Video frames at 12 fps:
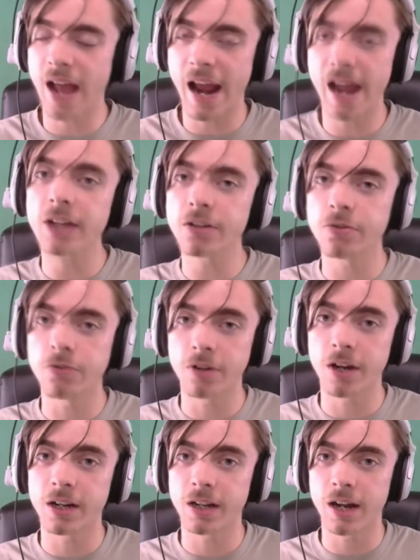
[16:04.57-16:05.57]
asshole
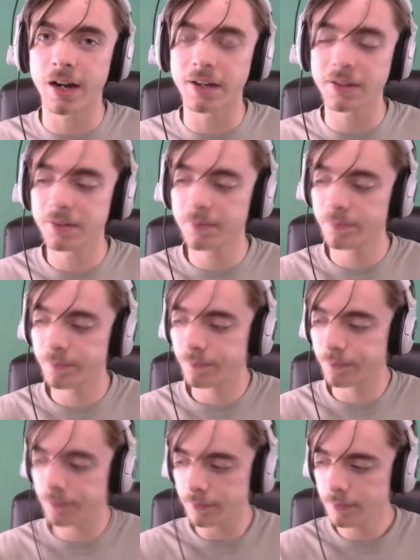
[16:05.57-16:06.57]
kind of guy.
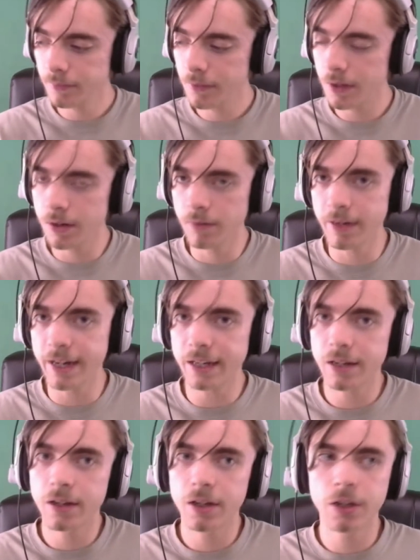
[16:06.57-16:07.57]

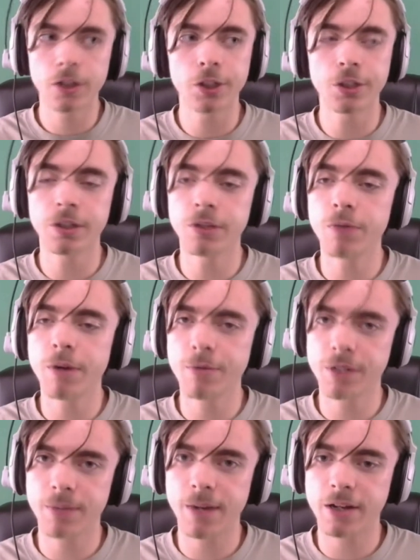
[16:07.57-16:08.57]
Like, you want to
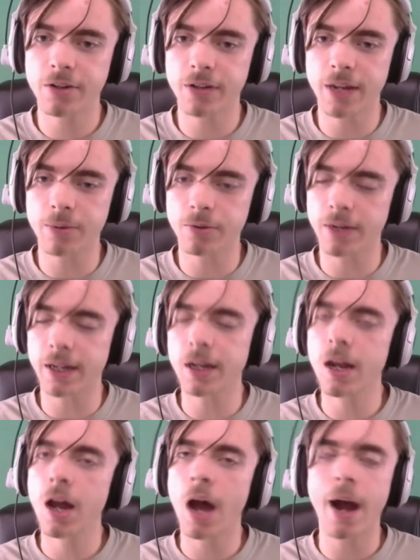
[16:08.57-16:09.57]
respect your neighbors. Like,
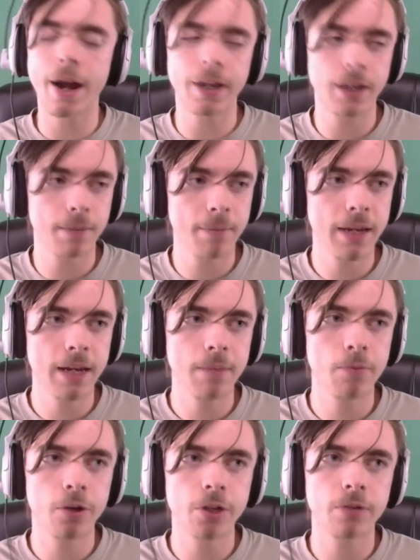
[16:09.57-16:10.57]
me,
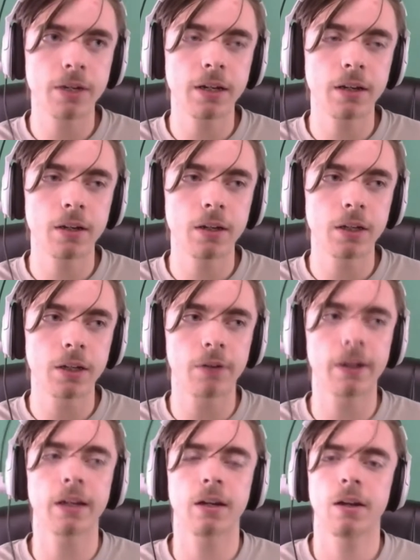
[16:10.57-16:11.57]
personally, you know,
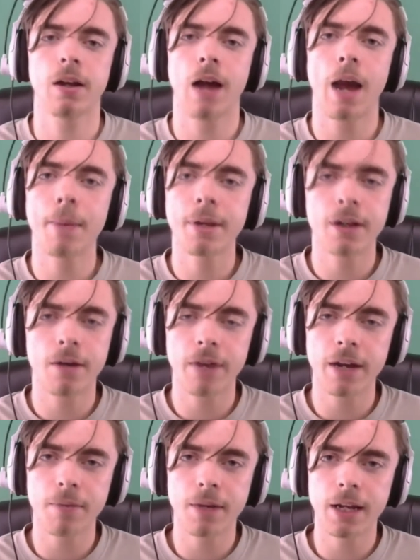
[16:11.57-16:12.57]
like, I may not
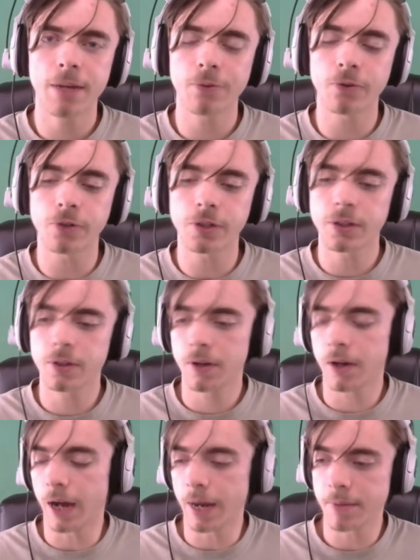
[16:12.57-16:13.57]
like my neighbors.
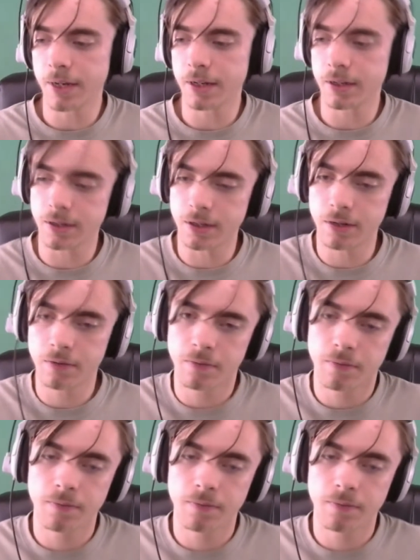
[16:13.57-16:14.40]
I may, you know,